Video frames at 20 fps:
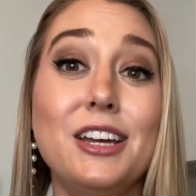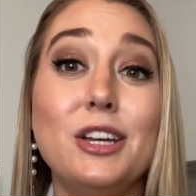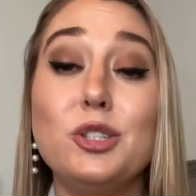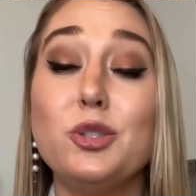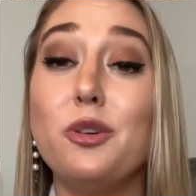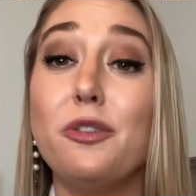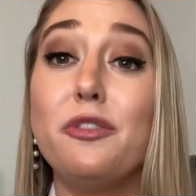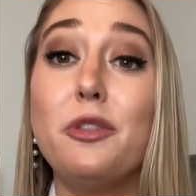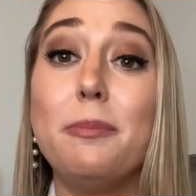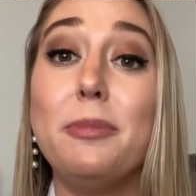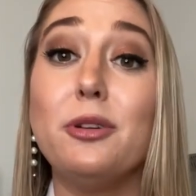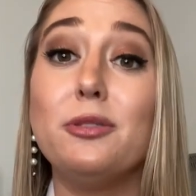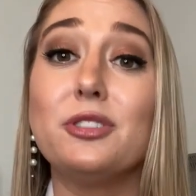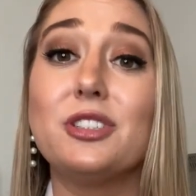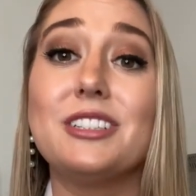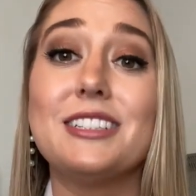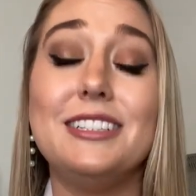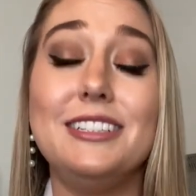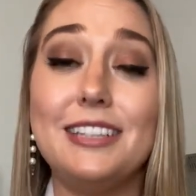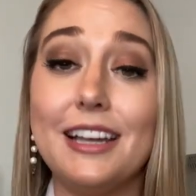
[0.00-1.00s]
So if the
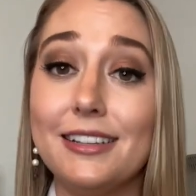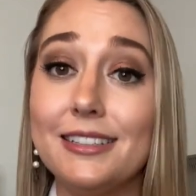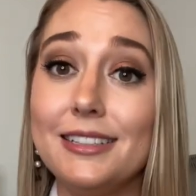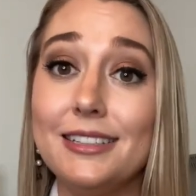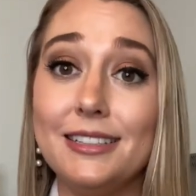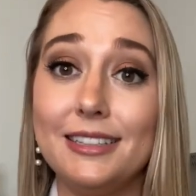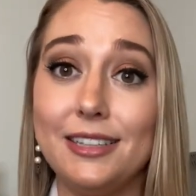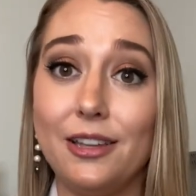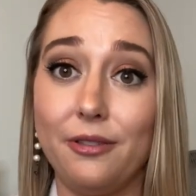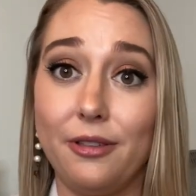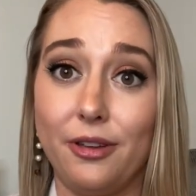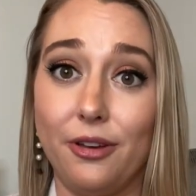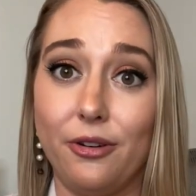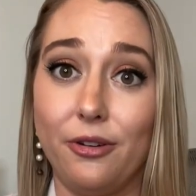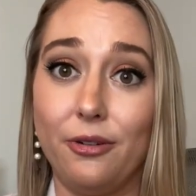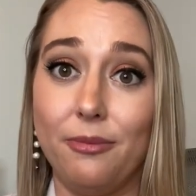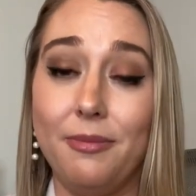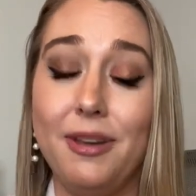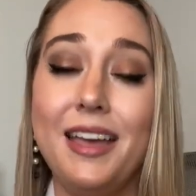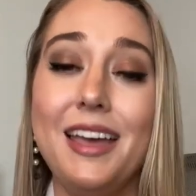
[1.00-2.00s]
builder doesn't sell the
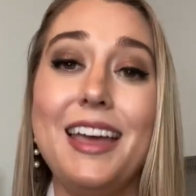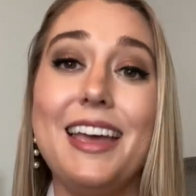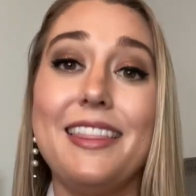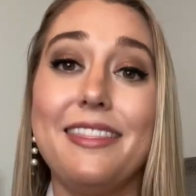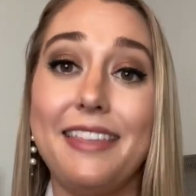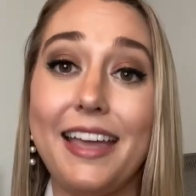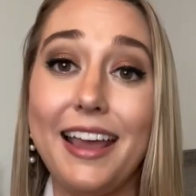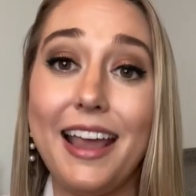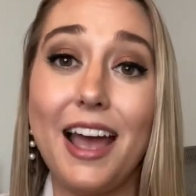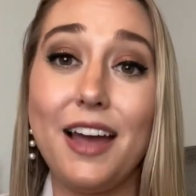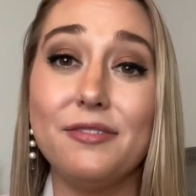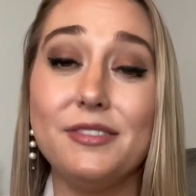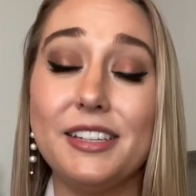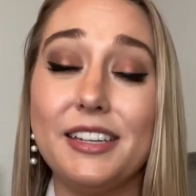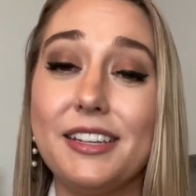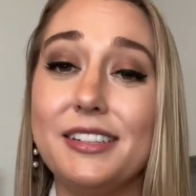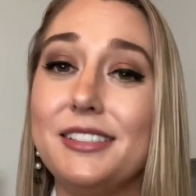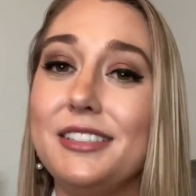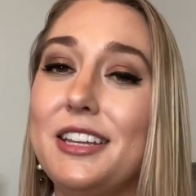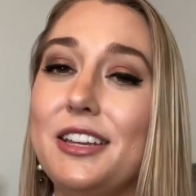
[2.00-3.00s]
home, they have to
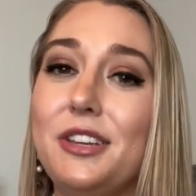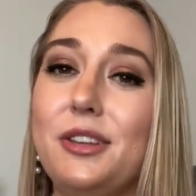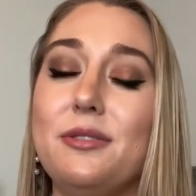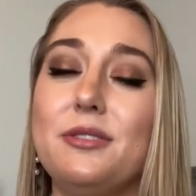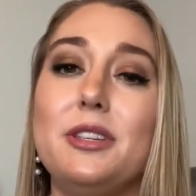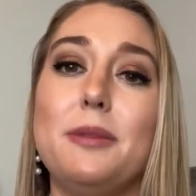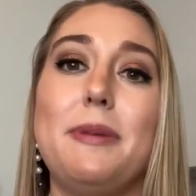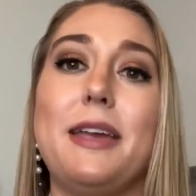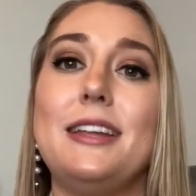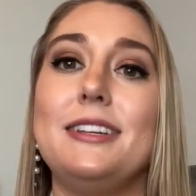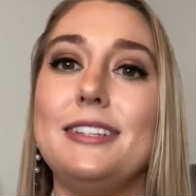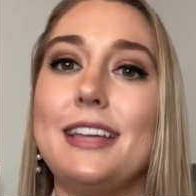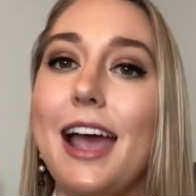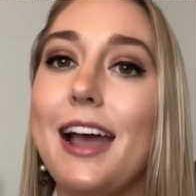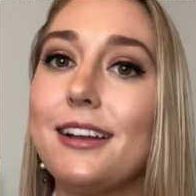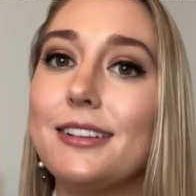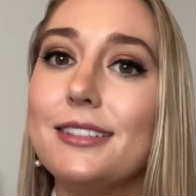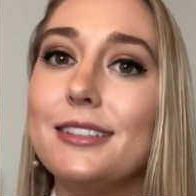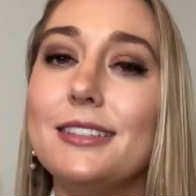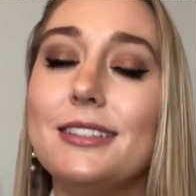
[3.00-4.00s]
continue to pay
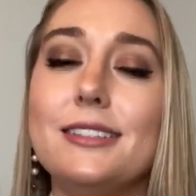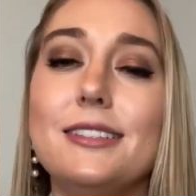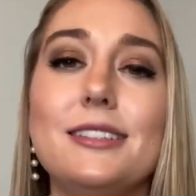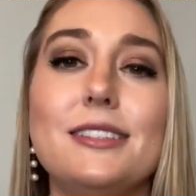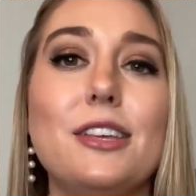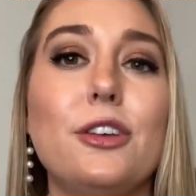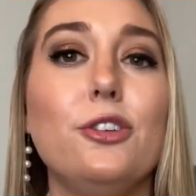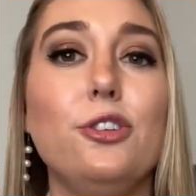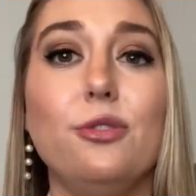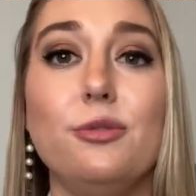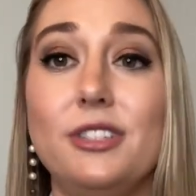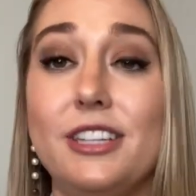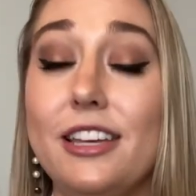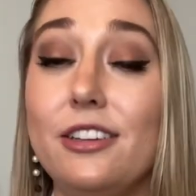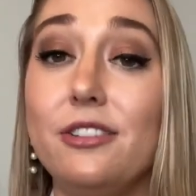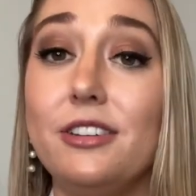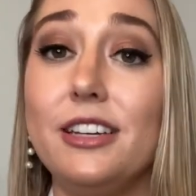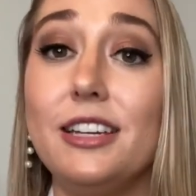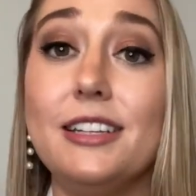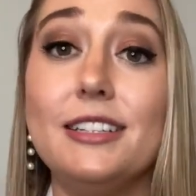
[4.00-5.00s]
taxes,
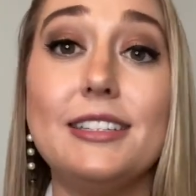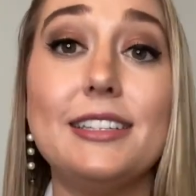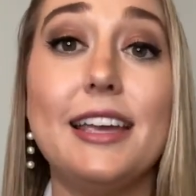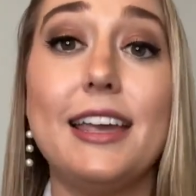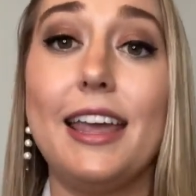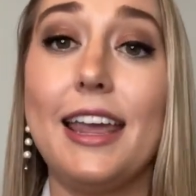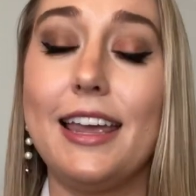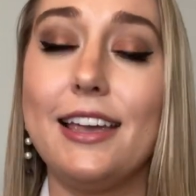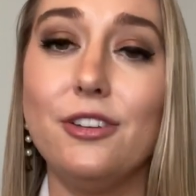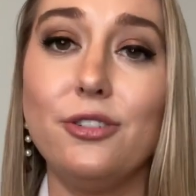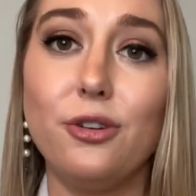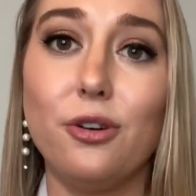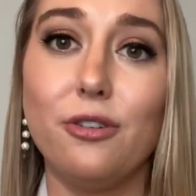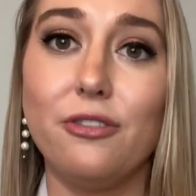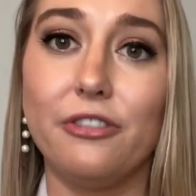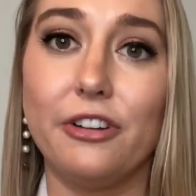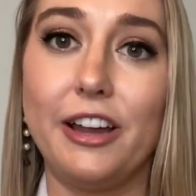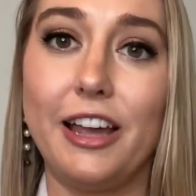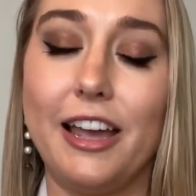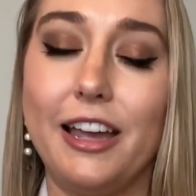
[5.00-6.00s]
utilities, and
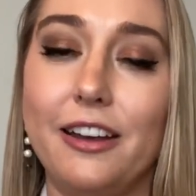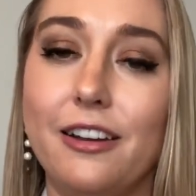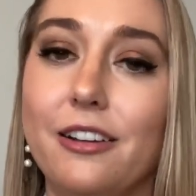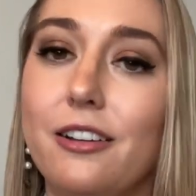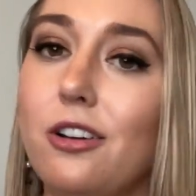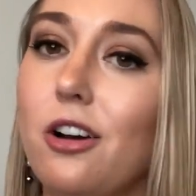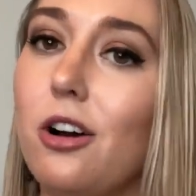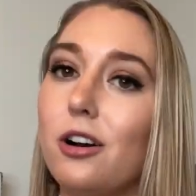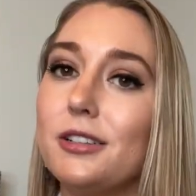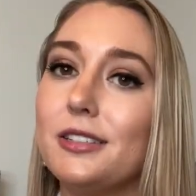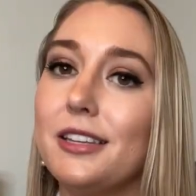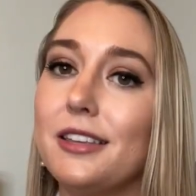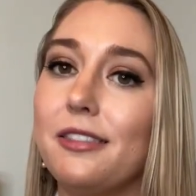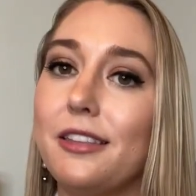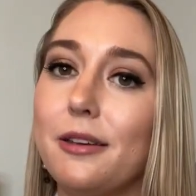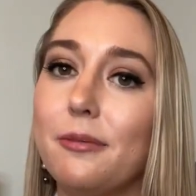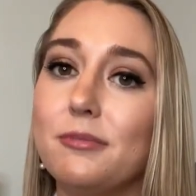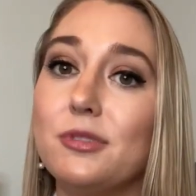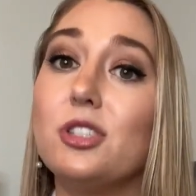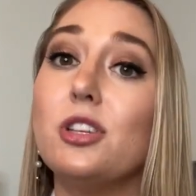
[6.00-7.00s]
overhead, causing
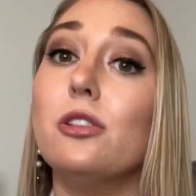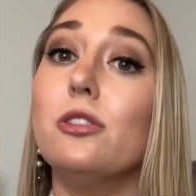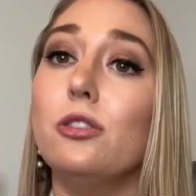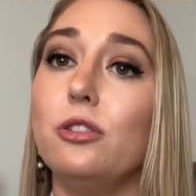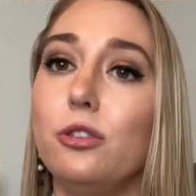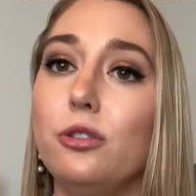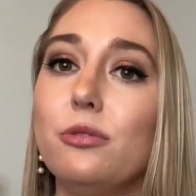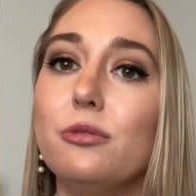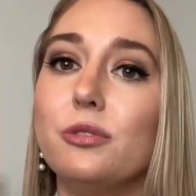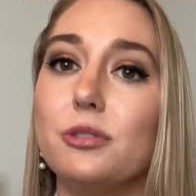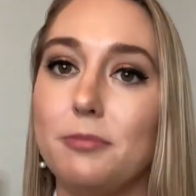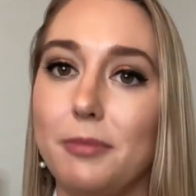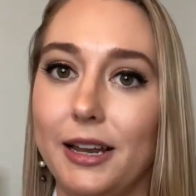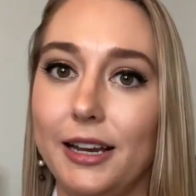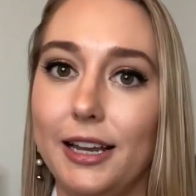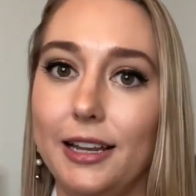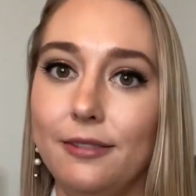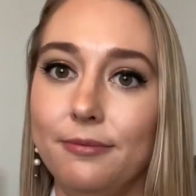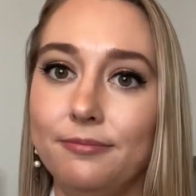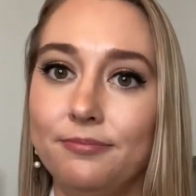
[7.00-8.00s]
them to lose
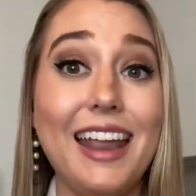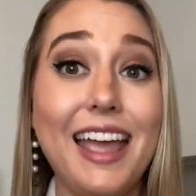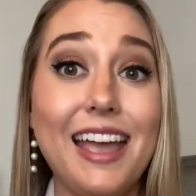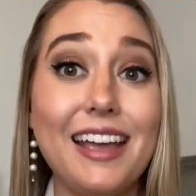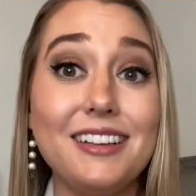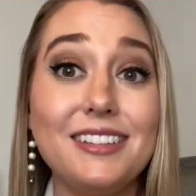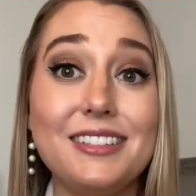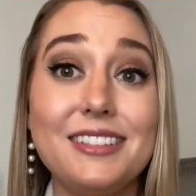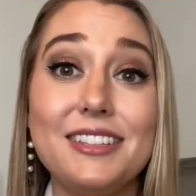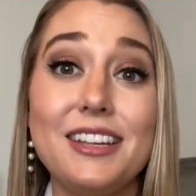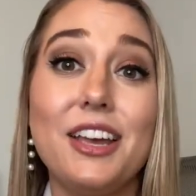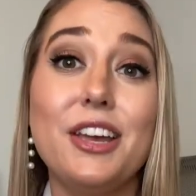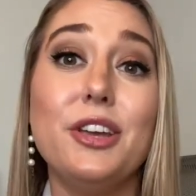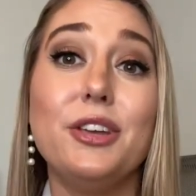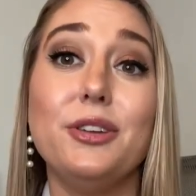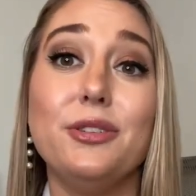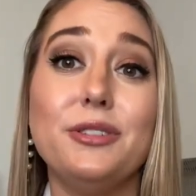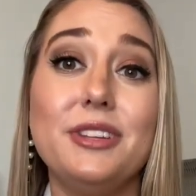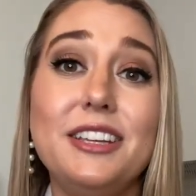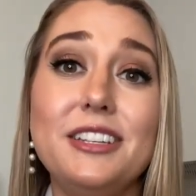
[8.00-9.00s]
money. Next,
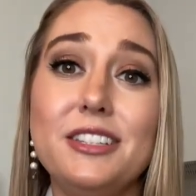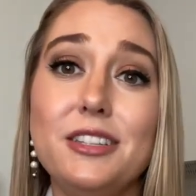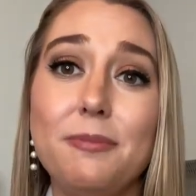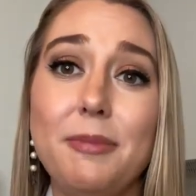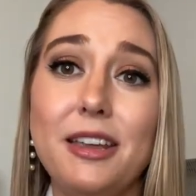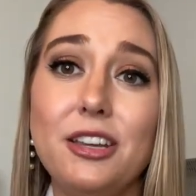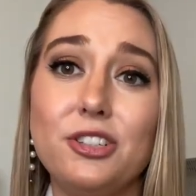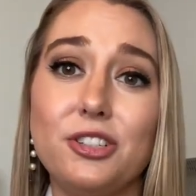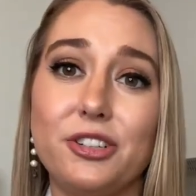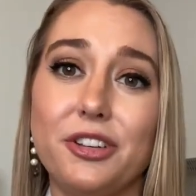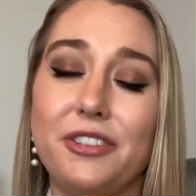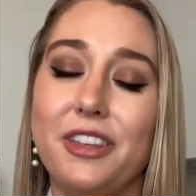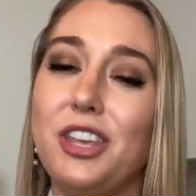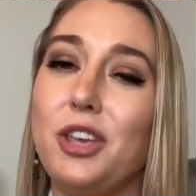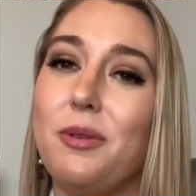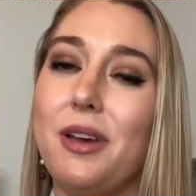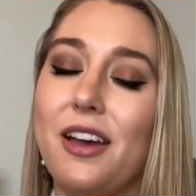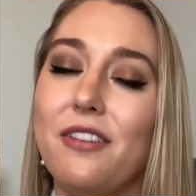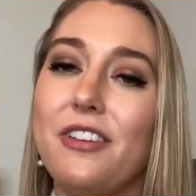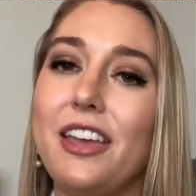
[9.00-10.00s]
you'll need to make sure that
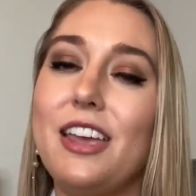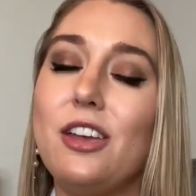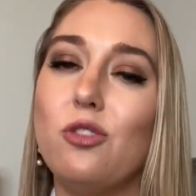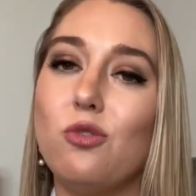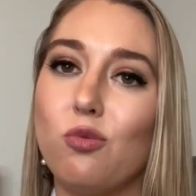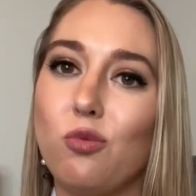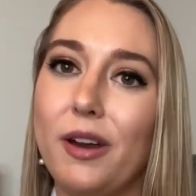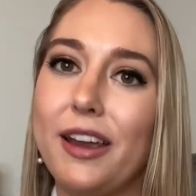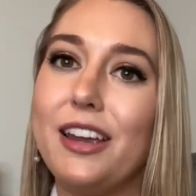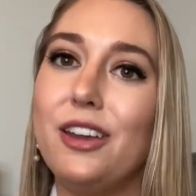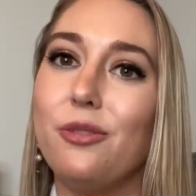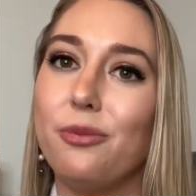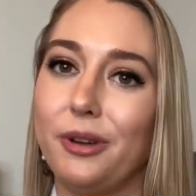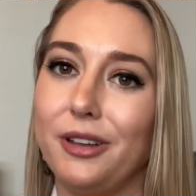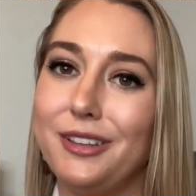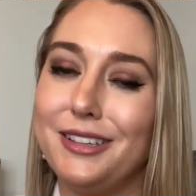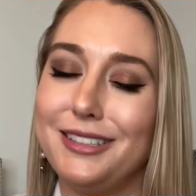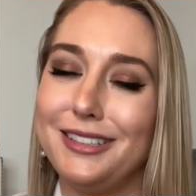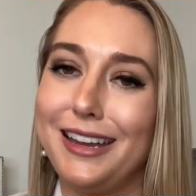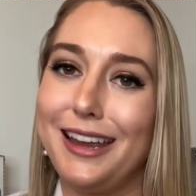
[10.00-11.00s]
you have a great
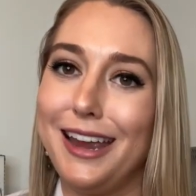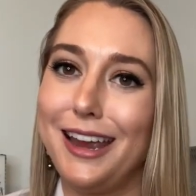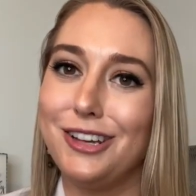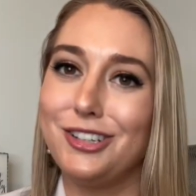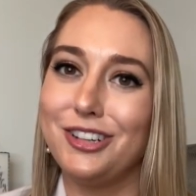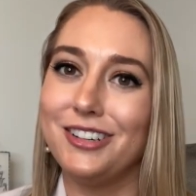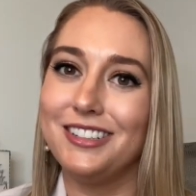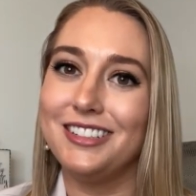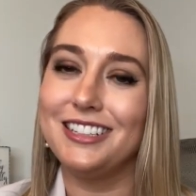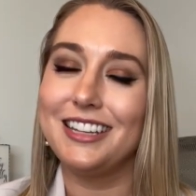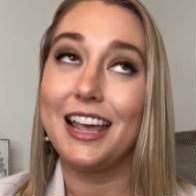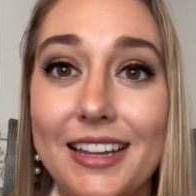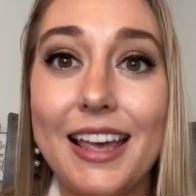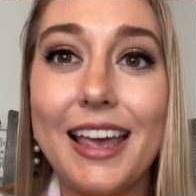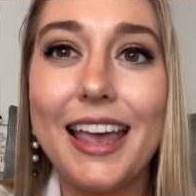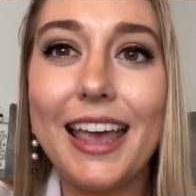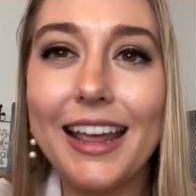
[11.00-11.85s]
real estate agent.